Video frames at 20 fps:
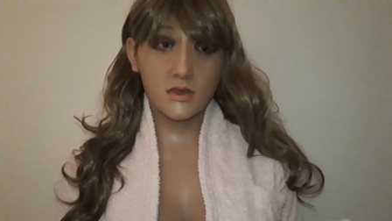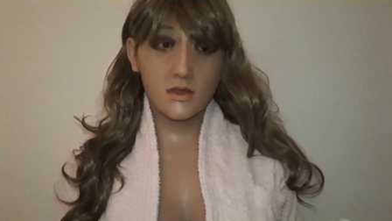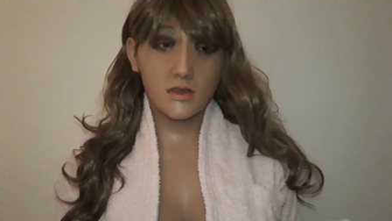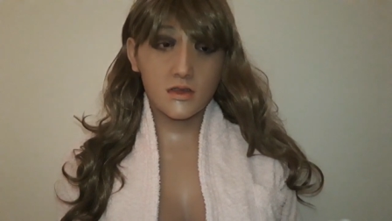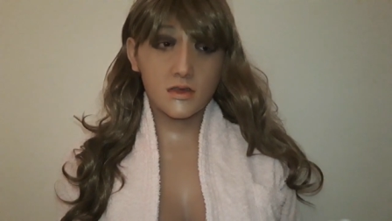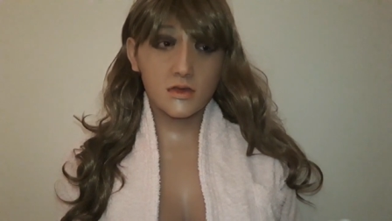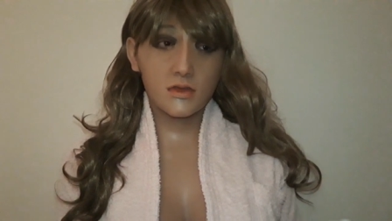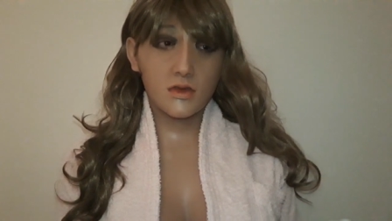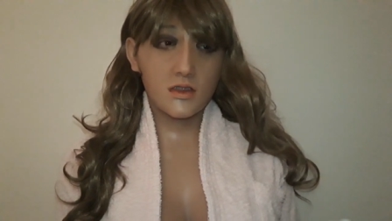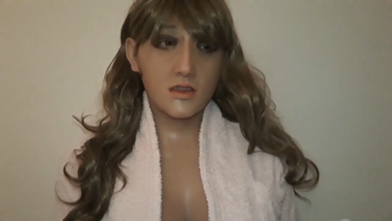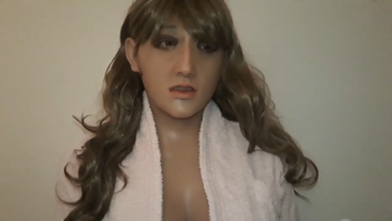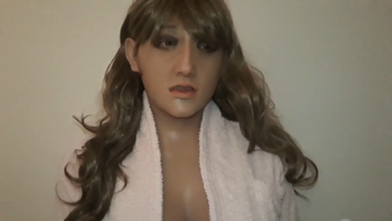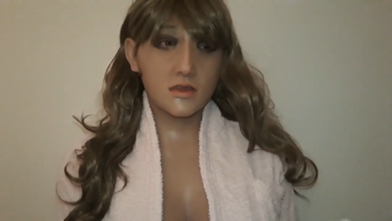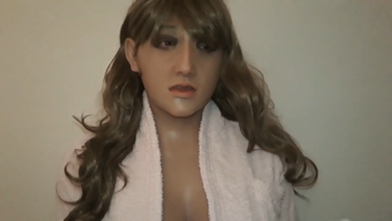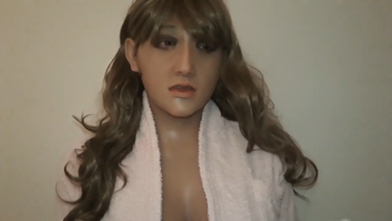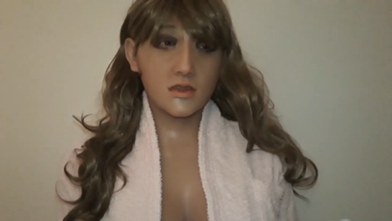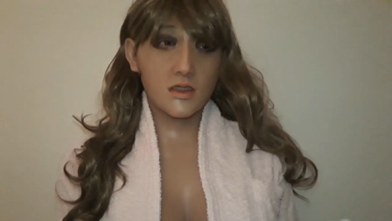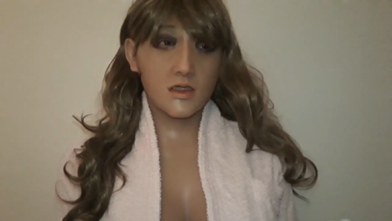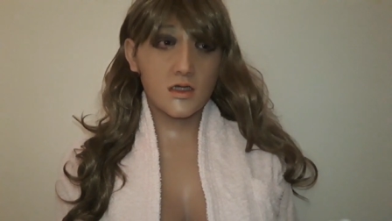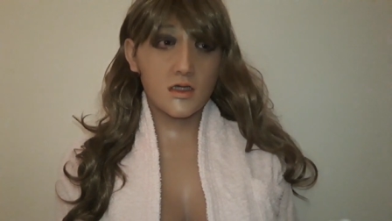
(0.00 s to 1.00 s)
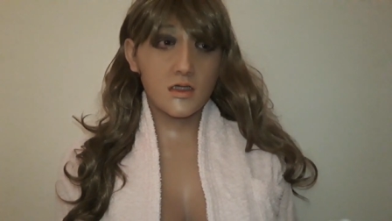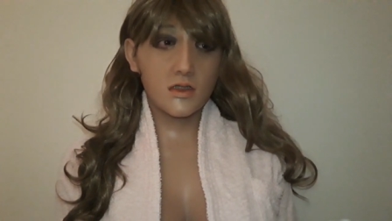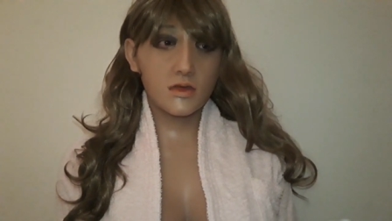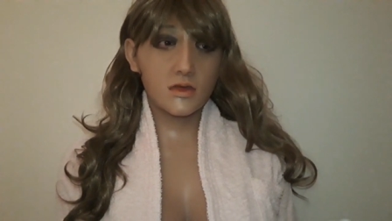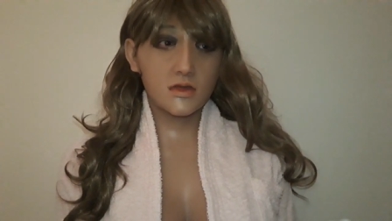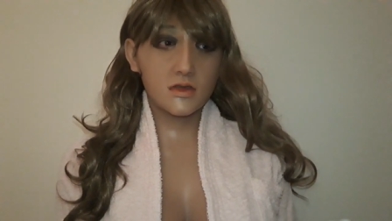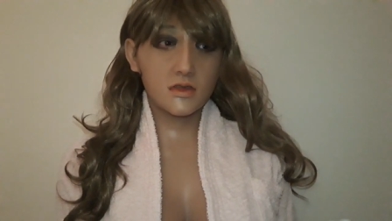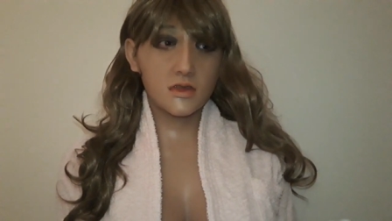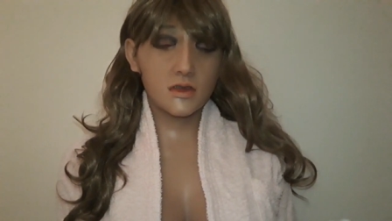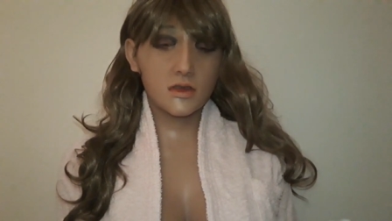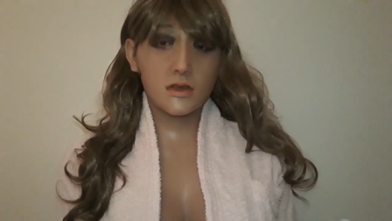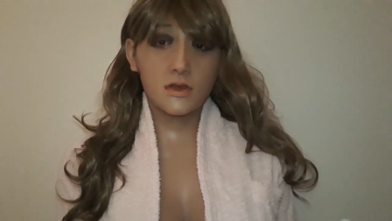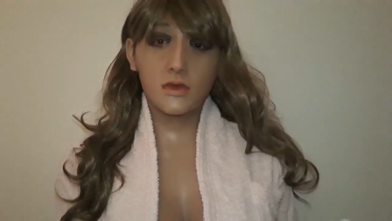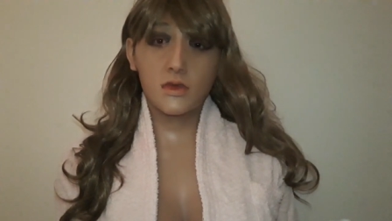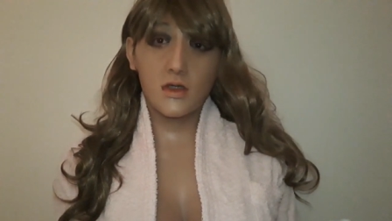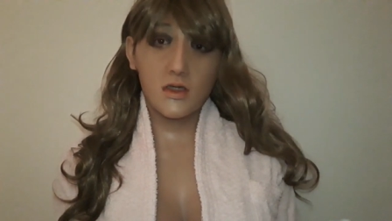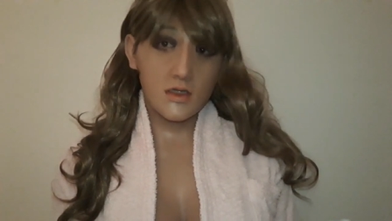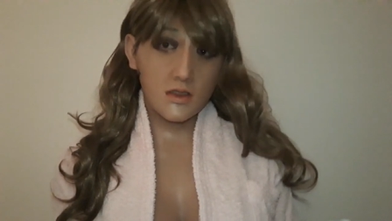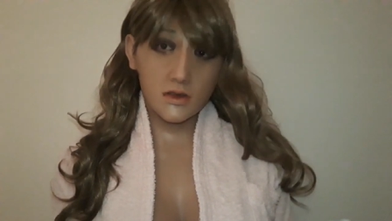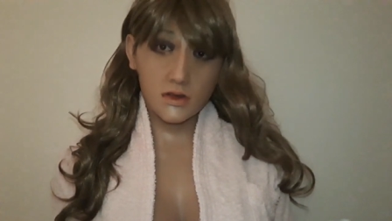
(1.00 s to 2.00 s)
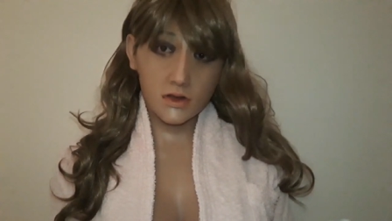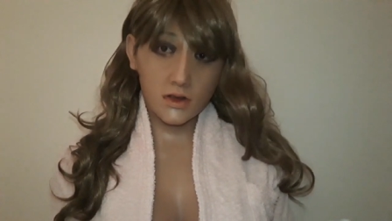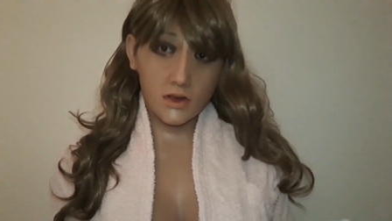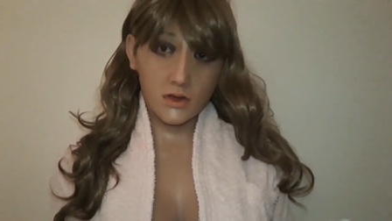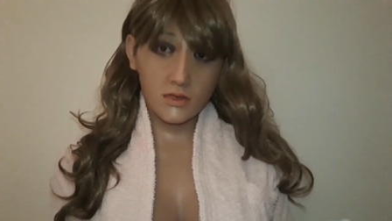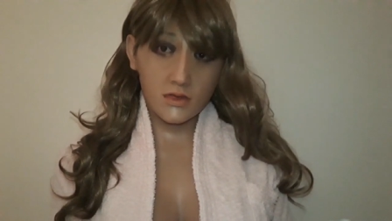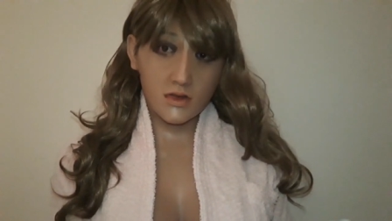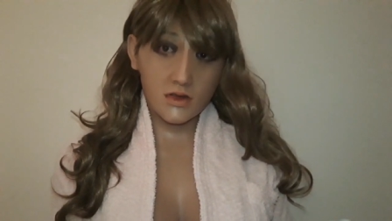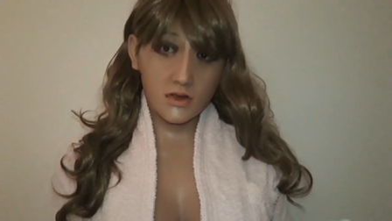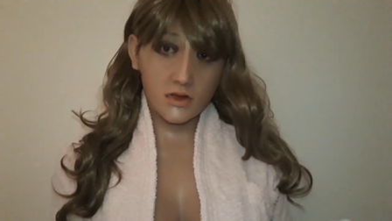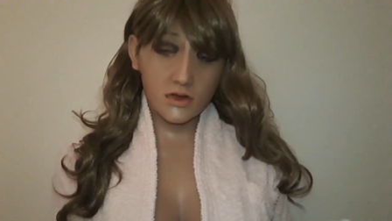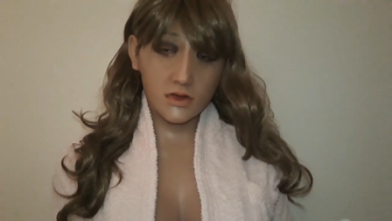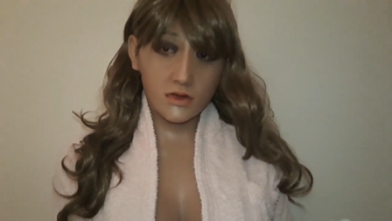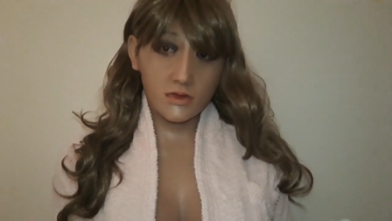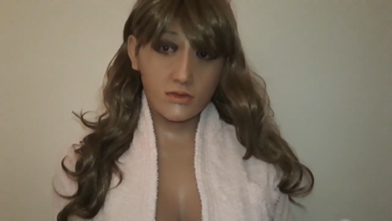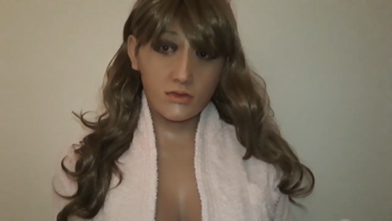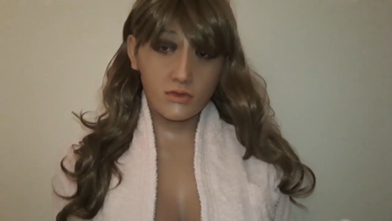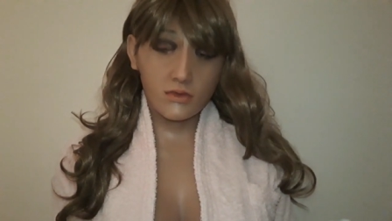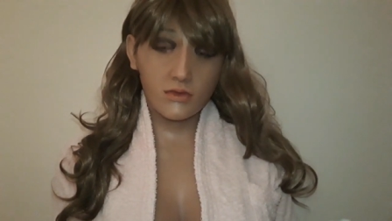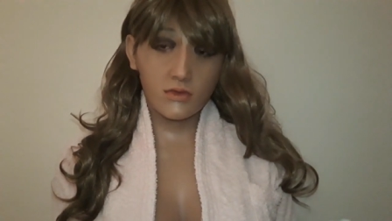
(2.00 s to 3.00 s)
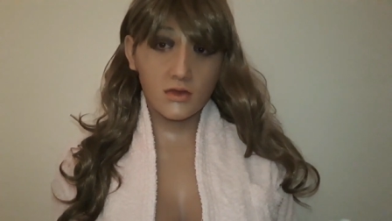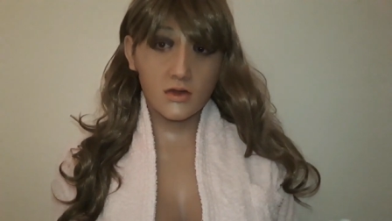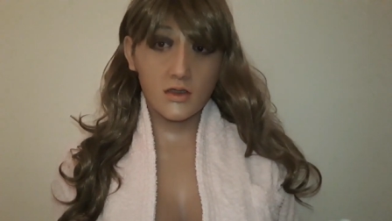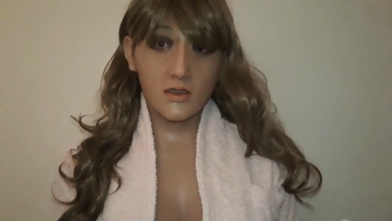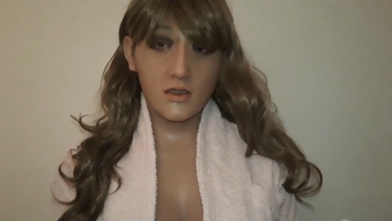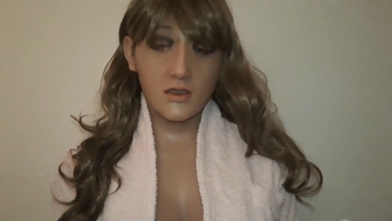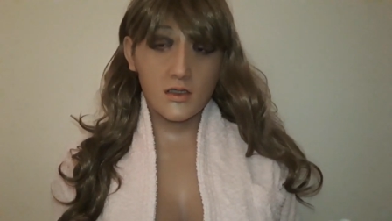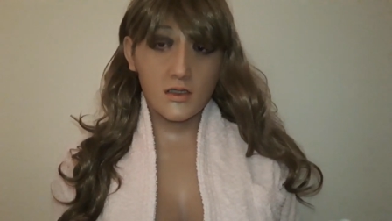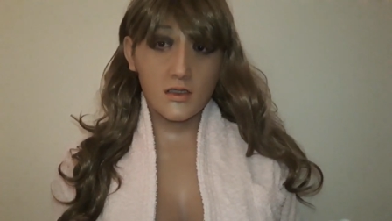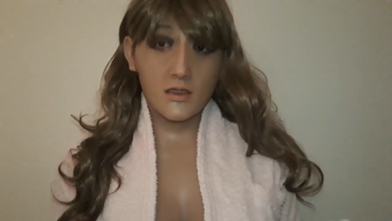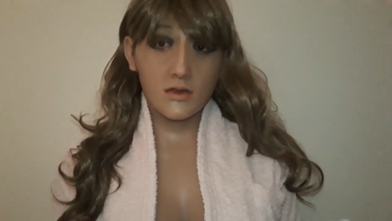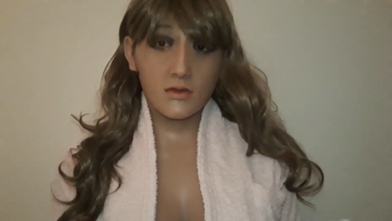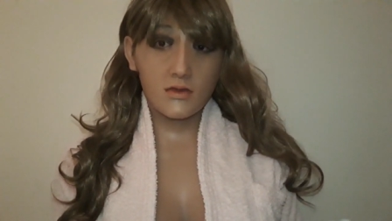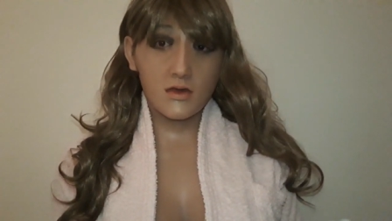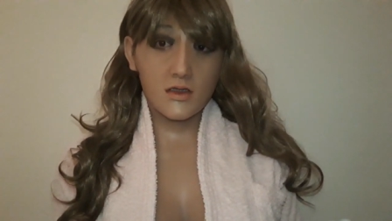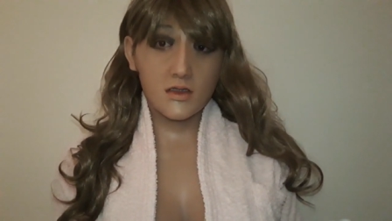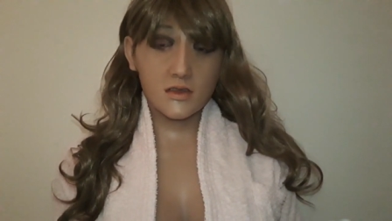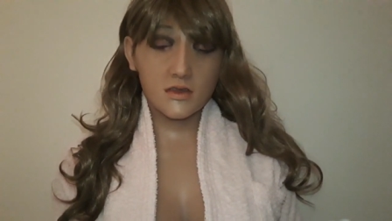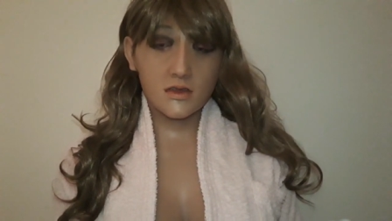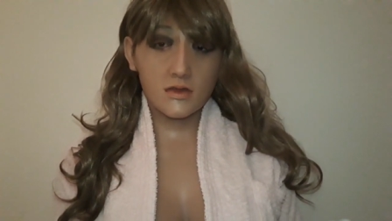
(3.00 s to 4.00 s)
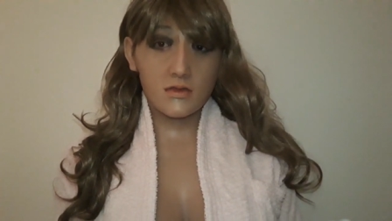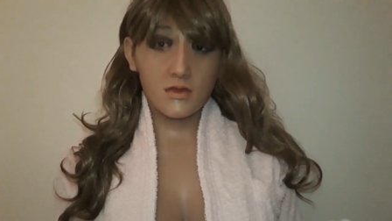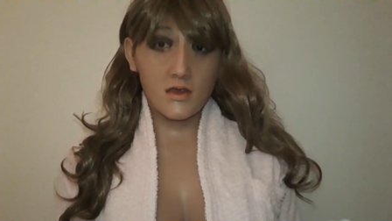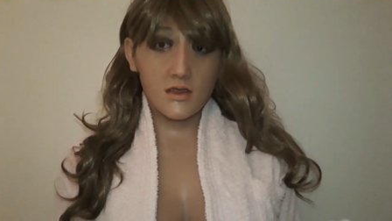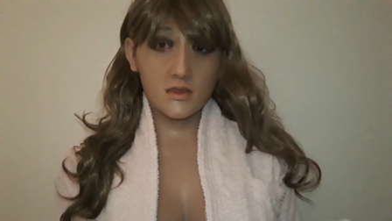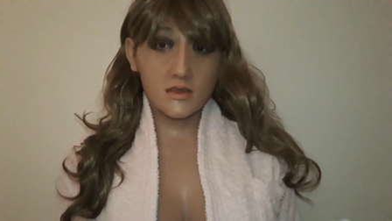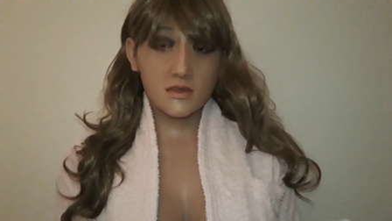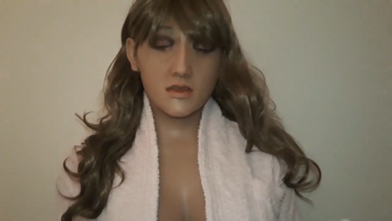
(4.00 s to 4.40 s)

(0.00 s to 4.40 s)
it's because I was sweating so much because the mask